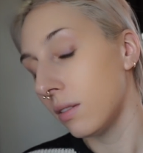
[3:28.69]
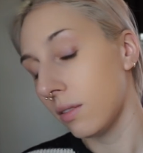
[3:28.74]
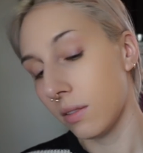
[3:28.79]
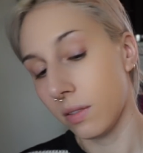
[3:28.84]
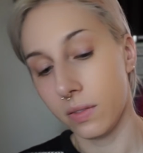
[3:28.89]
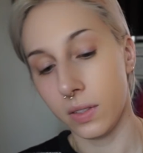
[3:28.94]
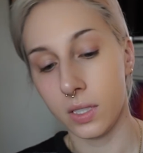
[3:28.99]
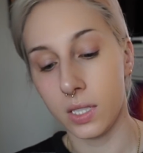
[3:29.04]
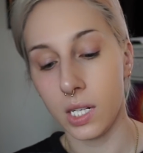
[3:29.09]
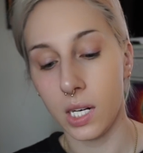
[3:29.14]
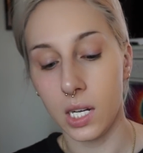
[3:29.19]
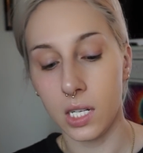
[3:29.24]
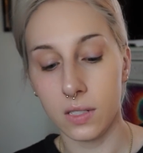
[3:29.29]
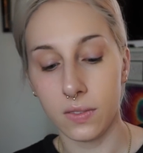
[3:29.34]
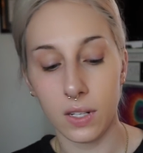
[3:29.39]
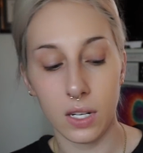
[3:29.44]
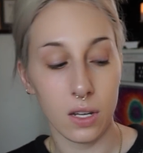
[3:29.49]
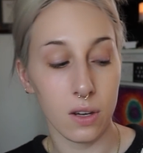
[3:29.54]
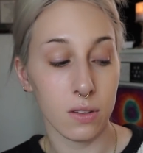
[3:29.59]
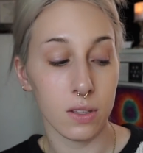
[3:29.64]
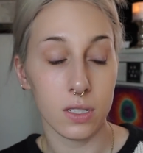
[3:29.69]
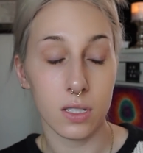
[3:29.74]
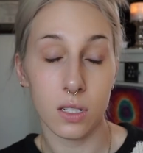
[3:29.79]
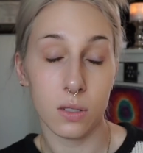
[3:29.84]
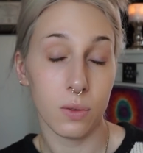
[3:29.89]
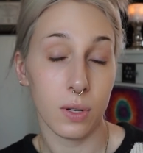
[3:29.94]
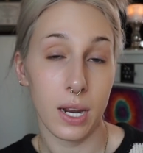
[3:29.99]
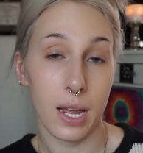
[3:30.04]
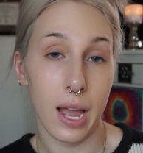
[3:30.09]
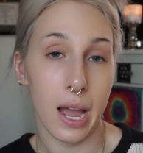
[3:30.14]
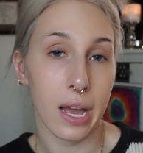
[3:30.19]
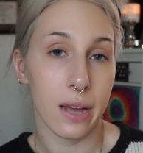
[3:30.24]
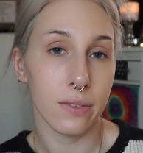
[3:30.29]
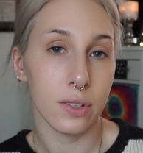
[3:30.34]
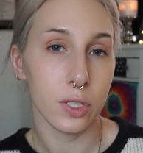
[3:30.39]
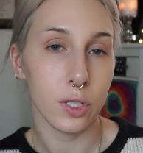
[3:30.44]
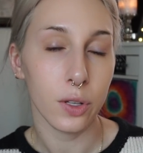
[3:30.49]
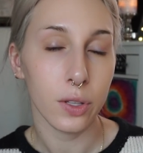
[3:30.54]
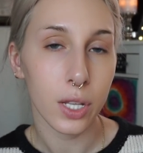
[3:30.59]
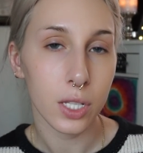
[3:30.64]
for today's video, this is what I have,
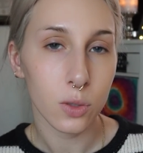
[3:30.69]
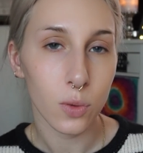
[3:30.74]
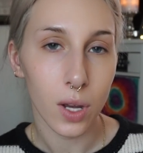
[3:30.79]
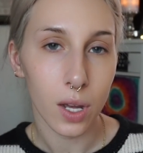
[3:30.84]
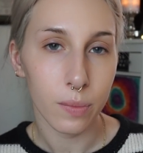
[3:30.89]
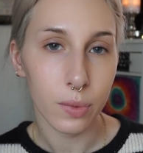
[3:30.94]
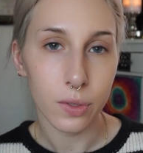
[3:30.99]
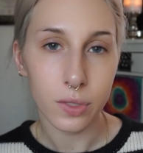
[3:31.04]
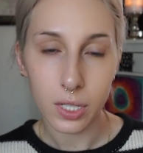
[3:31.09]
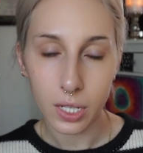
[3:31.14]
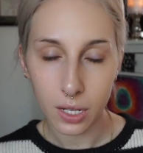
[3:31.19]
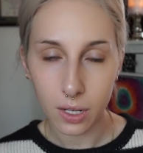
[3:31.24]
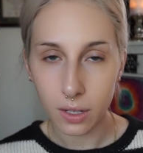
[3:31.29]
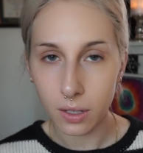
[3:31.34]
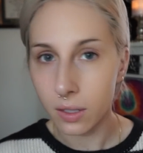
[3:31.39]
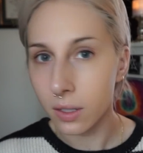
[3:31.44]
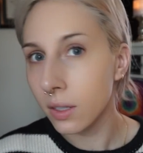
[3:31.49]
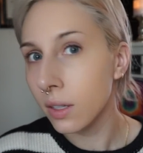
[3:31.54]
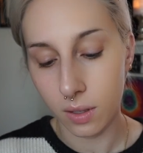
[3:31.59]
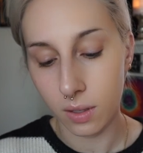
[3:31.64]
so that's why I'm using it.